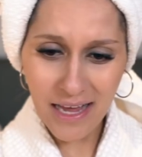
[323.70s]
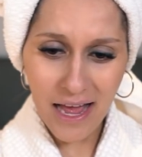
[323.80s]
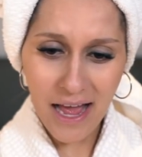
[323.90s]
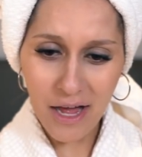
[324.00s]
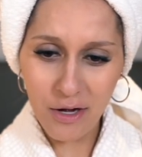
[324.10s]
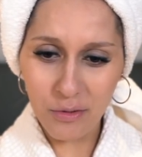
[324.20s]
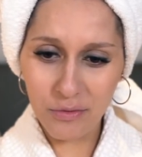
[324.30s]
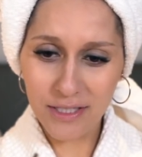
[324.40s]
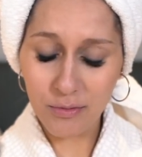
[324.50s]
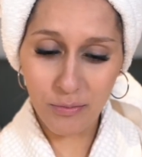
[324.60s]
at how
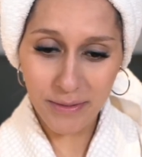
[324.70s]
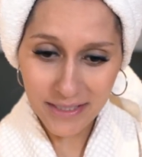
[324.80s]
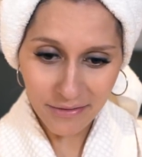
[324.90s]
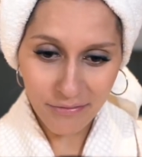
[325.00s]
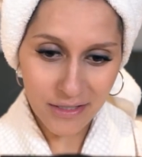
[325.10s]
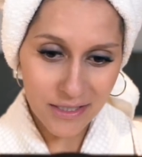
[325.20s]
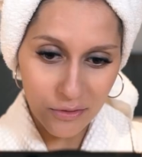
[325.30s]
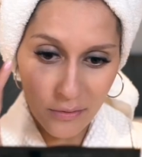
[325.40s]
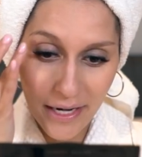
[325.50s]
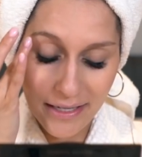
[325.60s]
this would be different
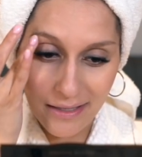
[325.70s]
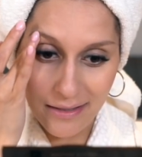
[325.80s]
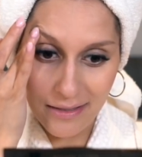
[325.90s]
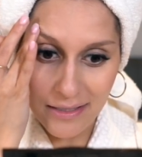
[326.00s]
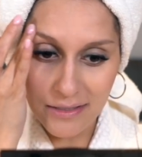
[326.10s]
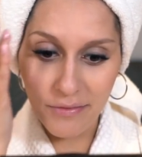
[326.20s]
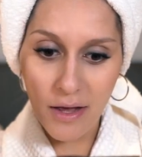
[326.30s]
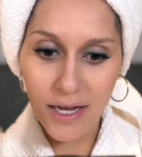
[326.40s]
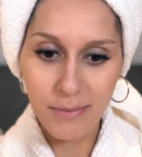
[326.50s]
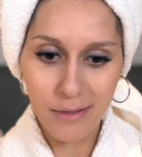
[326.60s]
to any other kind of
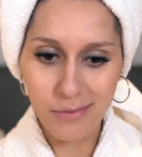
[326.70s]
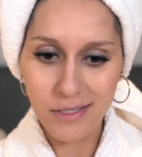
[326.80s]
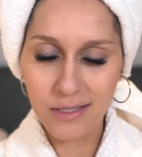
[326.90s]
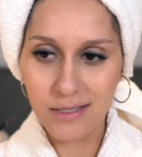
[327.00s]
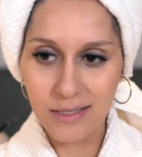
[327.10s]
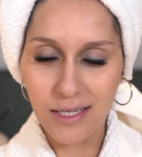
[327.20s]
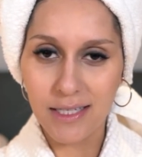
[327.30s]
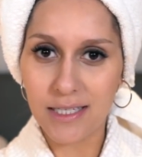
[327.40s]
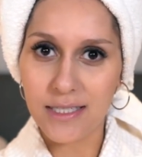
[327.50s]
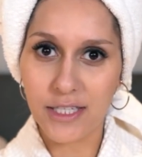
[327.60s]
eyebrow brush, because like
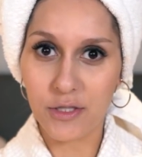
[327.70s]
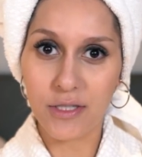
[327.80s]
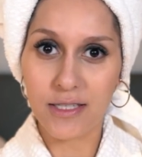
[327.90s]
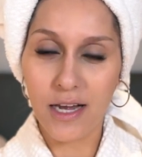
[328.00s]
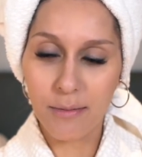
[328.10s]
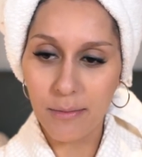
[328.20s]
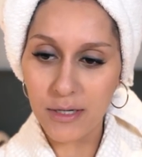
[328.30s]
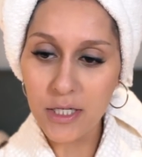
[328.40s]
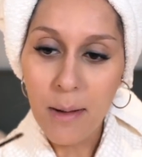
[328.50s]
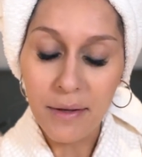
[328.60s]
it's literally just an eyebrow
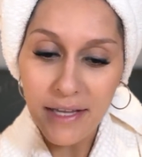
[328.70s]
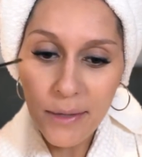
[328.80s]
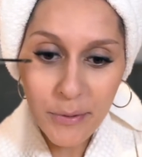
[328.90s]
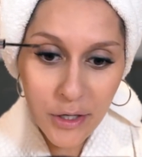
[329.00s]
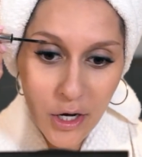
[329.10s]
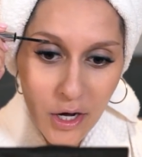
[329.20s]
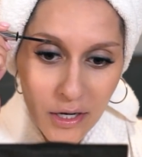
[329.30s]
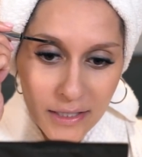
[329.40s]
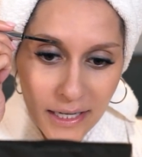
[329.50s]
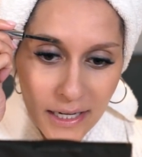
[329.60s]
brush. But then I put it
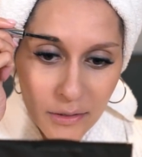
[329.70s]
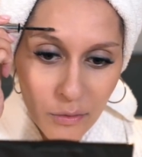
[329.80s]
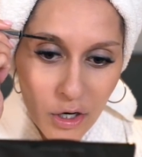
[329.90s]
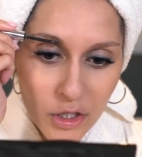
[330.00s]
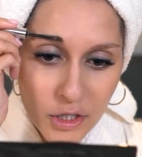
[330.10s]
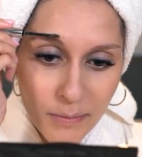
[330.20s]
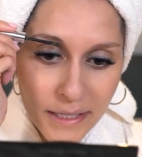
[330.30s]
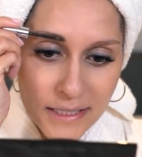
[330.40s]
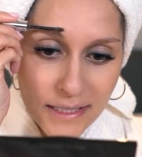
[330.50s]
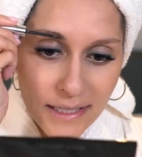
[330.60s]
on and watch,
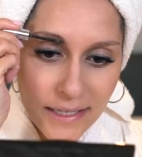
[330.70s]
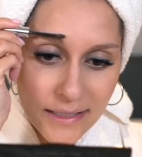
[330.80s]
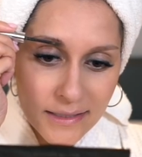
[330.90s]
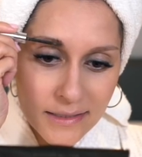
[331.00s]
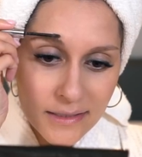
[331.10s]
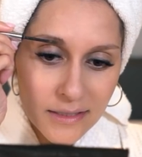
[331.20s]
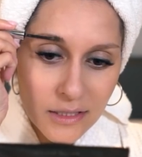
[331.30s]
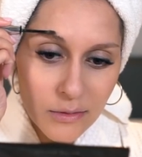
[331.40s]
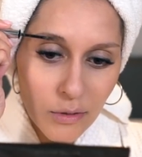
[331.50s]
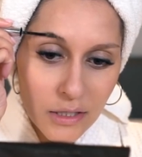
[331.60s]
basically.
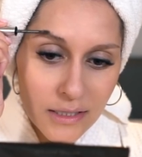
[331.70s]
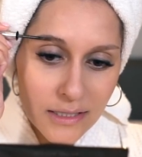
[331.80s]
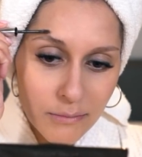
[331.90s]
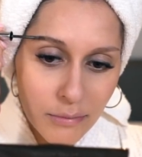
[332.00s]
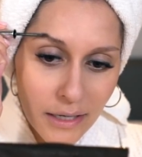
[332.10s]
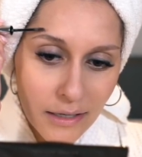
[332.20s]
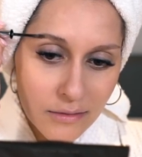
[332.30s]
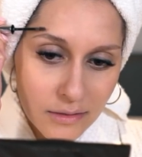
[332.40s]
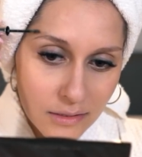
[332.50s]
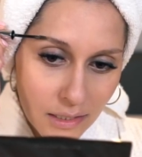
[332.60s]
Just watch these
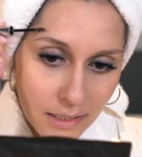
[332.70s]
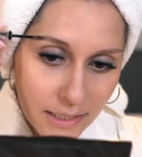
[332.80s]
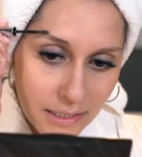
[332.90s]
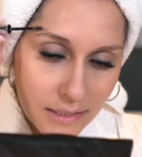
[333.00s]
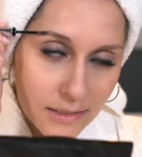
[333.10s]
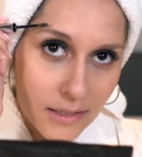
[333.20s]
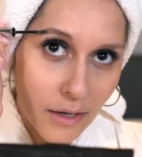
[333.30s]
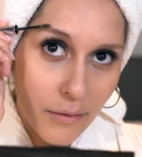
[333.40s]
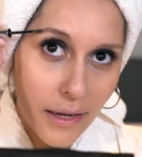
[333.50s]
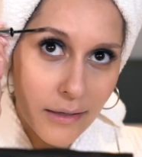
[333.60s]
brows, ladies,
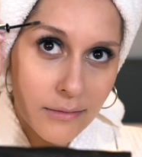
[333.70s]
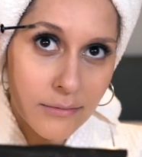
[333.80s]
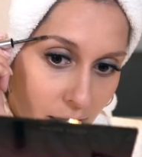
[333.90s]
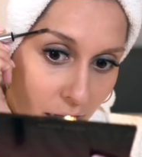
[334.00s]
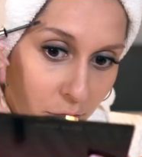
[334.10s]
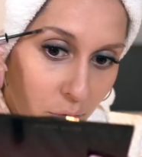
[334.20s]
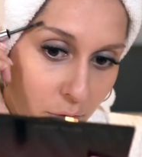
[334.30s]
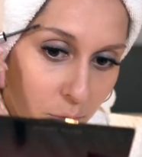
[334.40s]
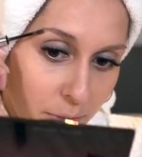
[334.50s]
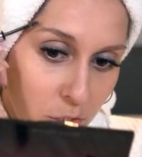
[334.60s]
okay? I thought it
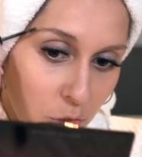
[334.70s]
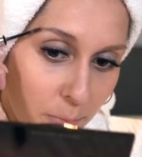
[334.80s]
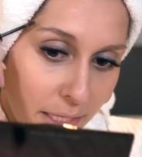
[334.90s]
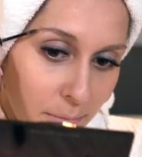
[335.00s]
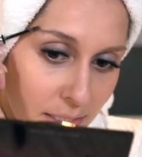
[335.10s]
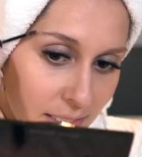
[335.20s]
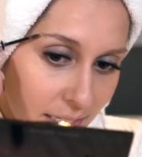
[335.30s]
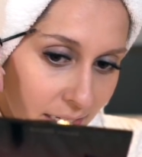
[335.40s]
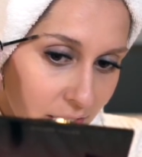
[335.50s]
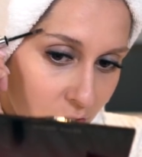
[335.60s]
would be too
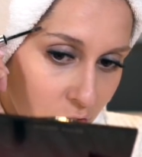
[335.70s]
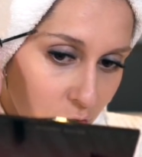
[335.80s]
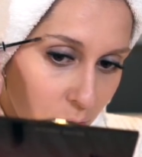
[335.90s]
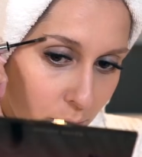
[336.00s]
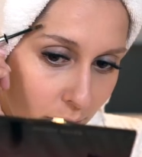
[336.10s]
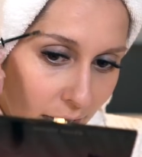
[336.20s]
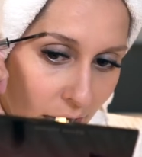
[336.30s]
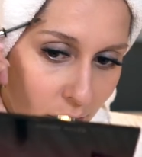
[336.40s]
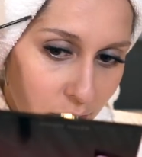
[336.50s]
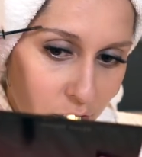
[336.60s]
pigmented, too
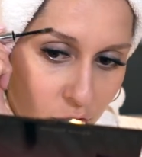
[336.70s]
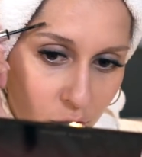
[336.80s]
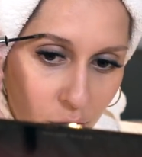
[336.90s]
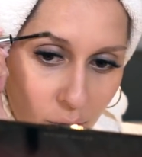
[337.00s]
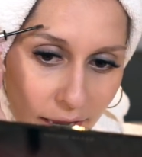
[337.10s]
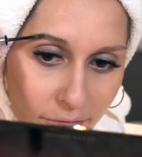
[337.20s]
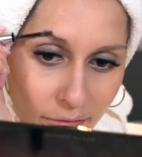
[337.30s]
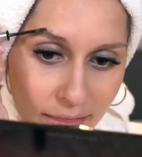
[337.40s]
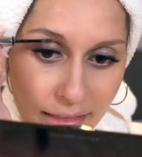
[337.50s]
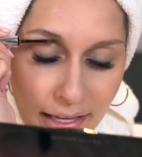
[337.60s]
brown, too
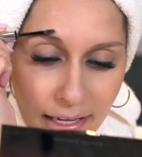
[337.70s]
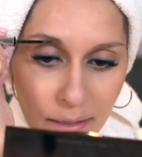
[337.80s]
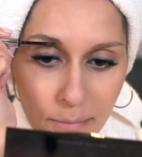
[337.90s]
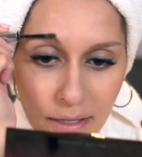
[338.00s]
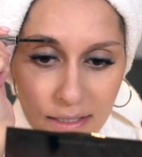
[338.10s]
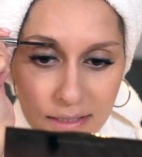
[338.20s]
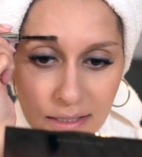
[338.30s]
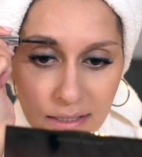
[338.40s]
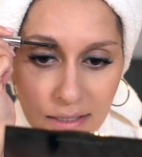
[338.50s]
everything, but